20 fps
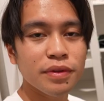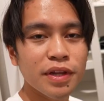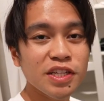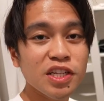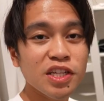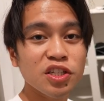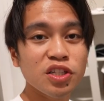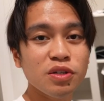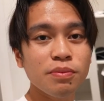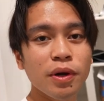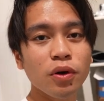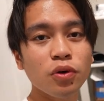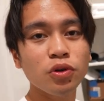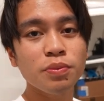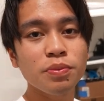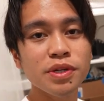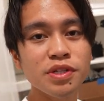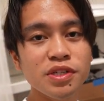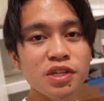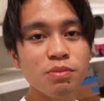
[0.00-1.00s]
That's actually my old
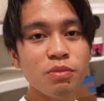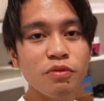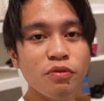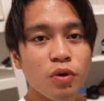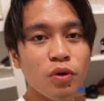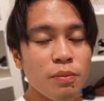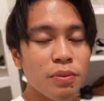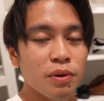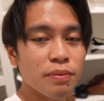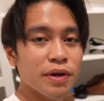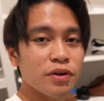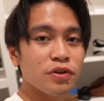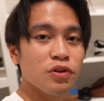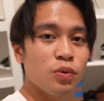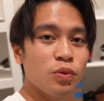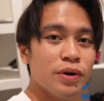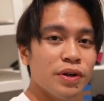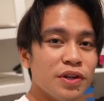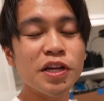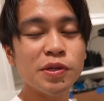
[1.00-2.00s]
PC before I built my new
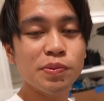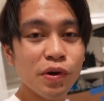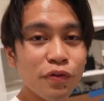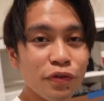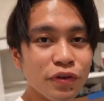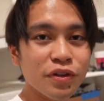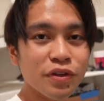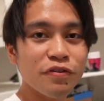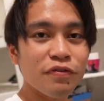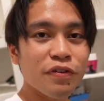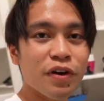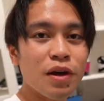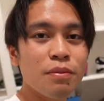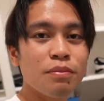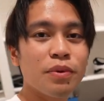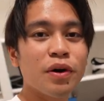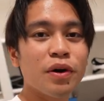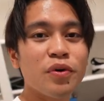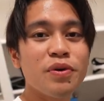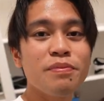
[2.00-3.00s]
one. It's perfectly fine,
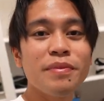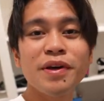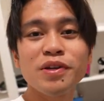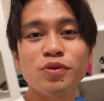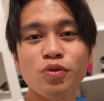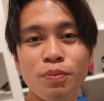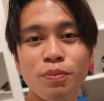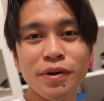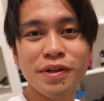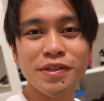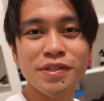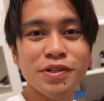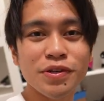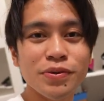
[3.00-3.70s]
but we may as well put it to